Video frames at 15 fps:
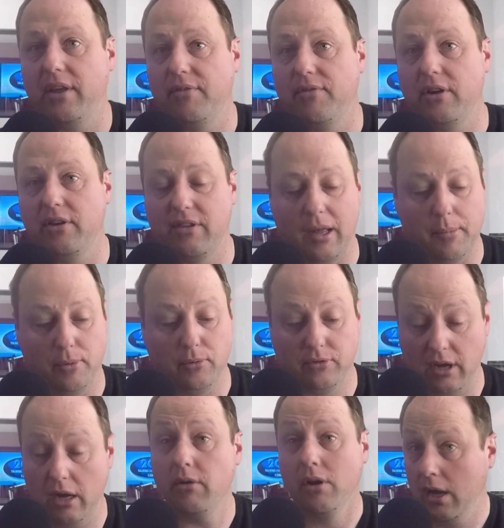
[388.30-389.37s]
for example.
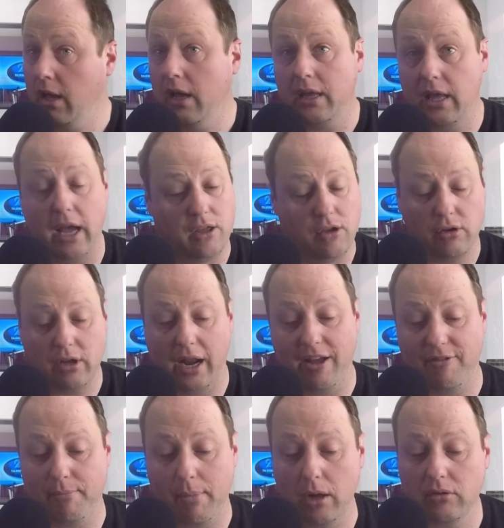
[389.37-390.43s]
So yeah, you can
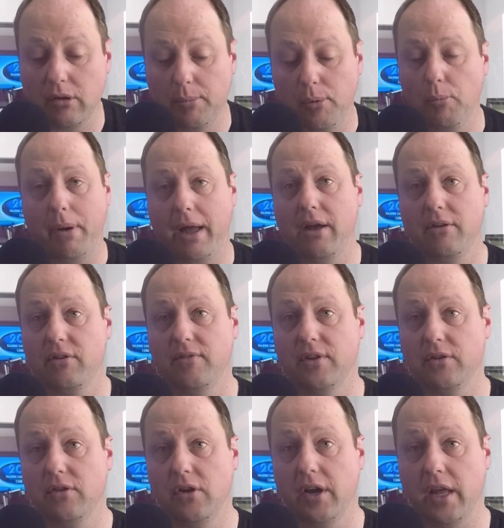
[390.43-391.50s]
have multiple powers of
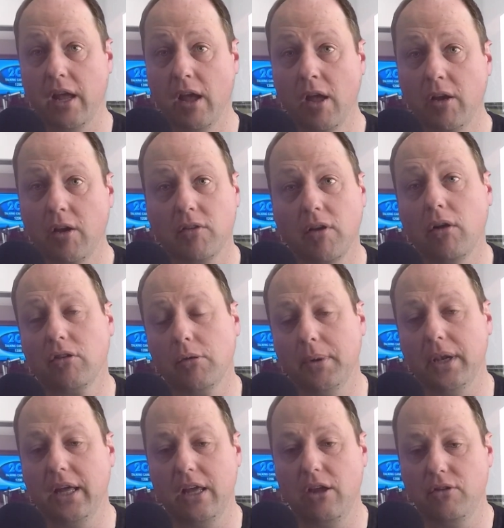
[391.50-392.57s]
attorney because
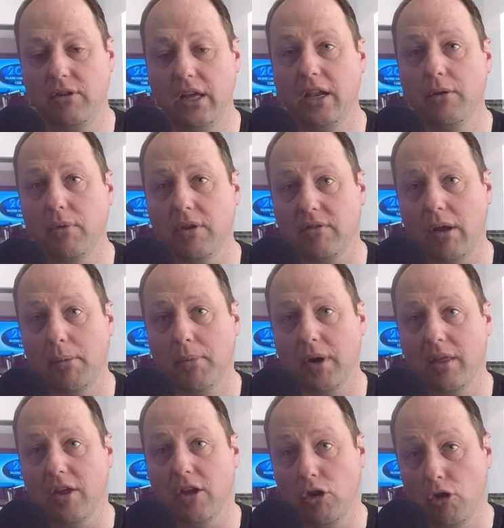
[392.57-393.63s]
ultimately you're dealing with somebody
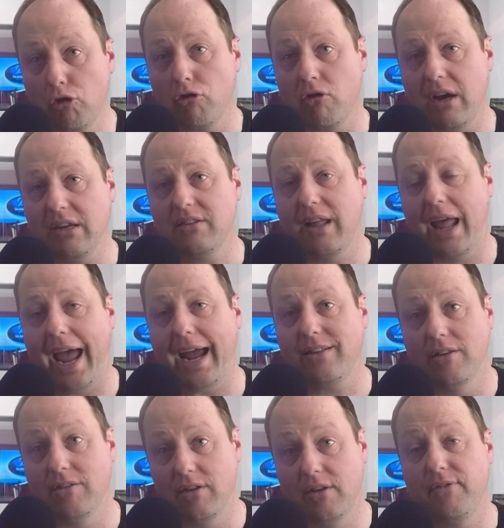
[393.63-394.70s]
that you trust to act
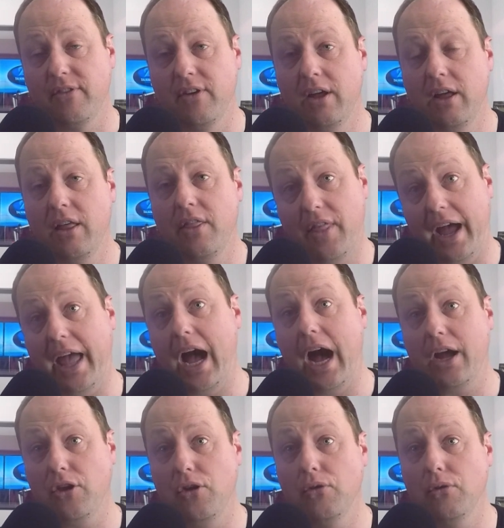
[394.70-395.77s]
as if they are
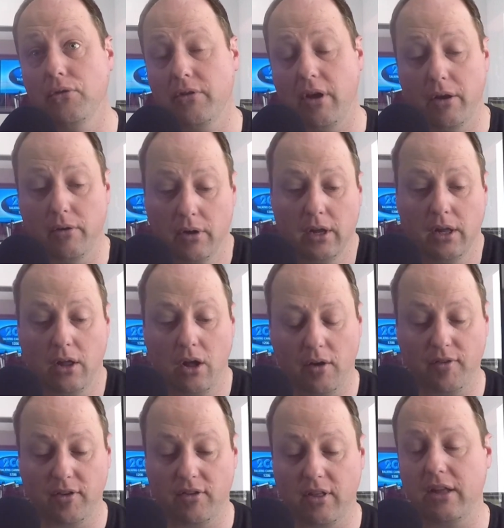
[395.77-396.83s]
you. So
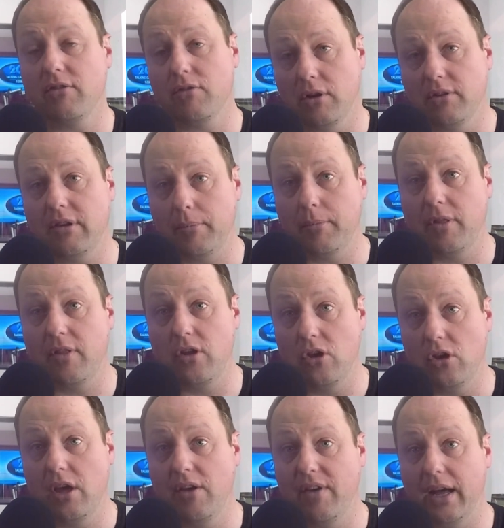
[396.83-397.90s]
obviously it's not something that you
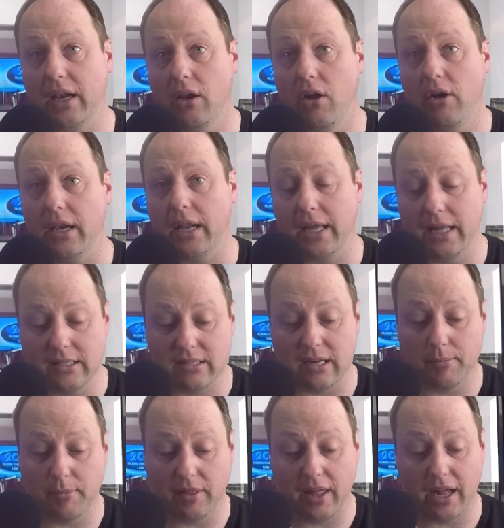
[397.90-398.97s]
give out lightly and
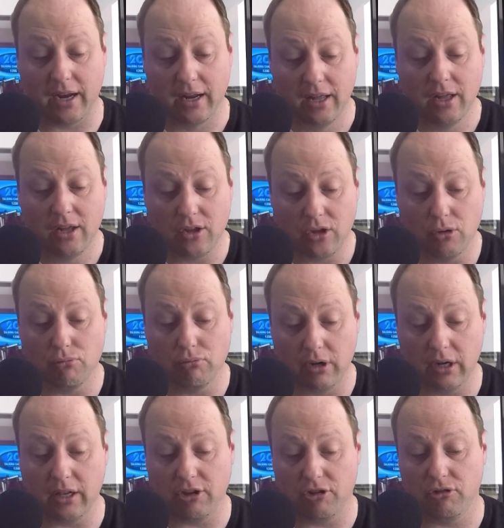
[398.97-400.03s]
something that you
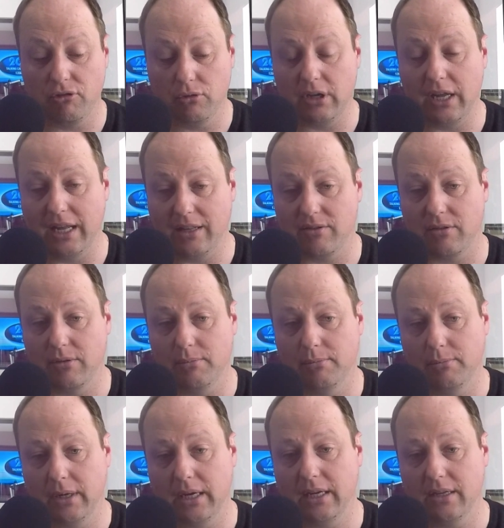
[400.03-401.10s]
really should get
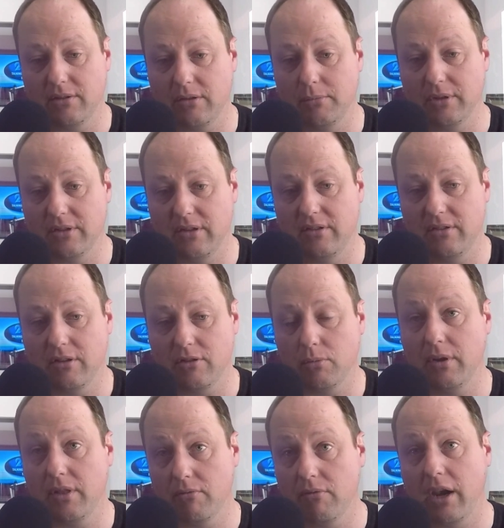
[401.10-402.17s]
some assistance
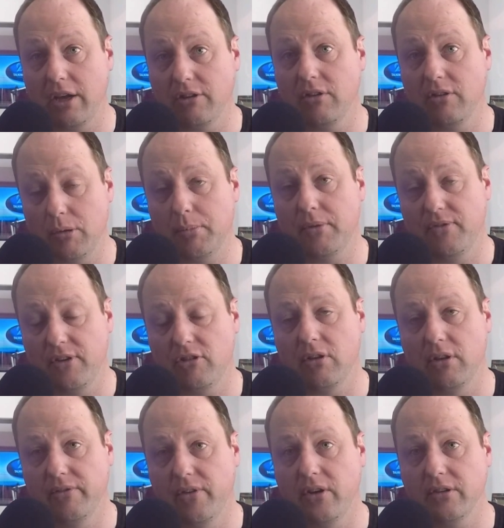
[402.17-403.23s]
with in relation to professional
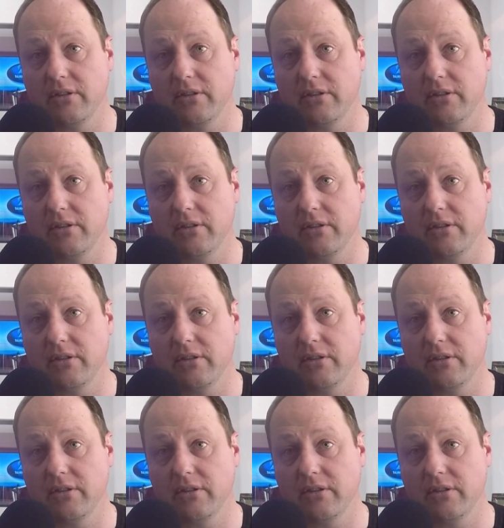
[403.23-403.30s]
advice.